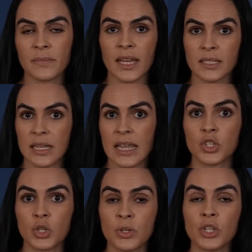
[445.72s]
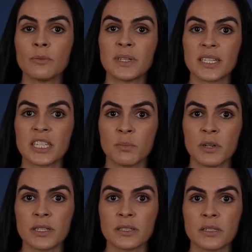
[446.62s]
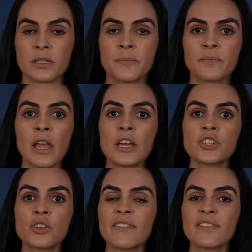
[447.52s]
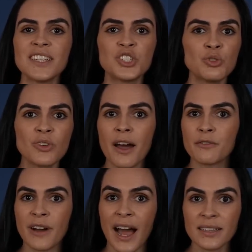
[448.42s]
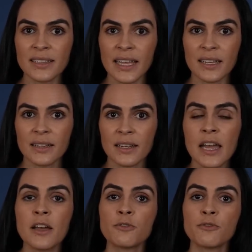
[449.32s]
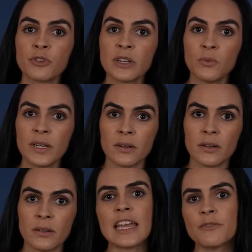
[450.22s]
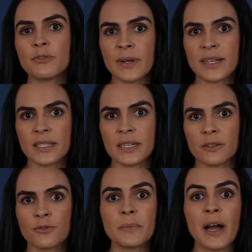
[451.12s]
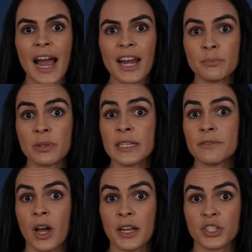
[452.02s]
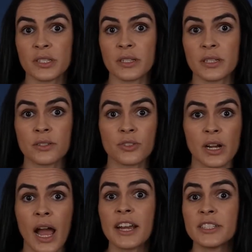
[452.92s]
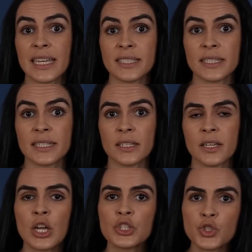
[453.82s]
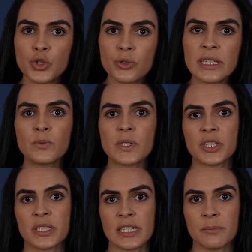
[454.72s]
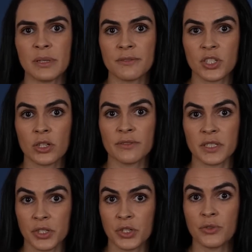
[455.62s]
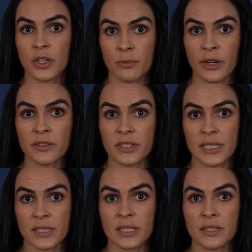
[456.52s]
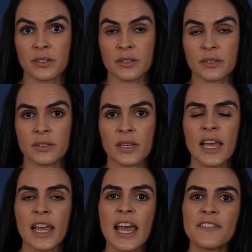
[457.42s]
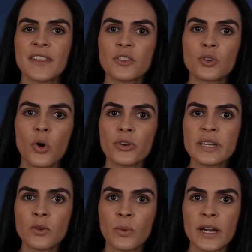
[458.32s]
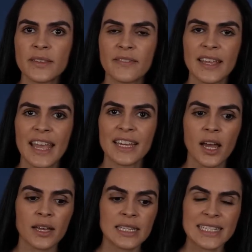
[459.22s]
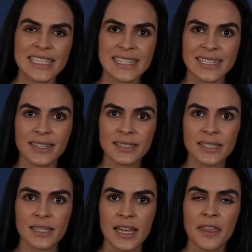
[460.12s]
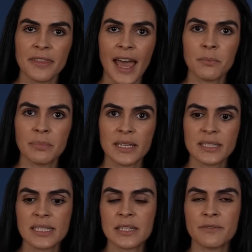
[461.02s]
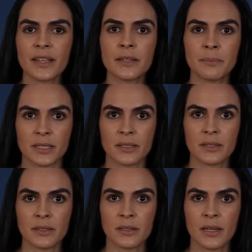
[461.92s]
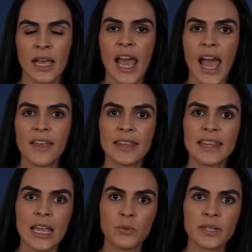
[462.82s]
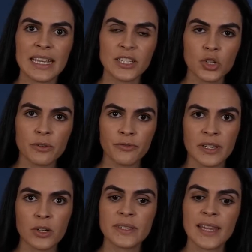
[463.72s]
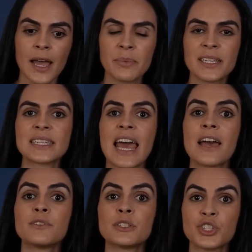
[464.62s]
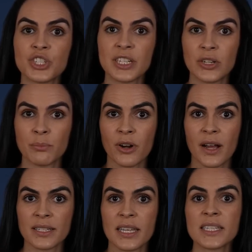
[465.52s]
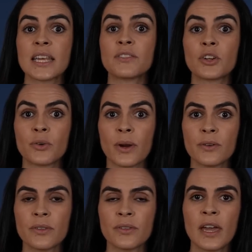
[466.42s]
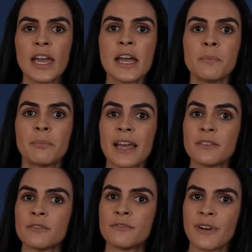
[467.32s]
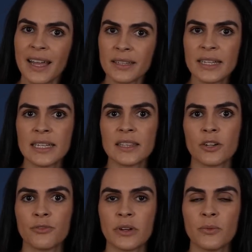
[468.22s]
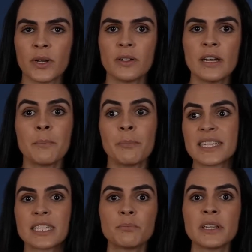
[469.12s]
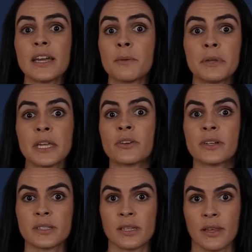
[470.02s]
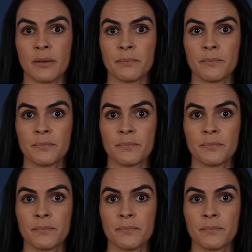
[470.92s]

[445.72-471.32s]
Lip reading: and into a human experience so that they do not violate free will. If a resident from a higher plane of consciousness or a higher density truly wishes to be of service to their brothers and sisters, then they're already aware that they cannot stunt that being's development. And they would interfere with that being's evolutionary process and their growth by violating their free will by simply appearing to them.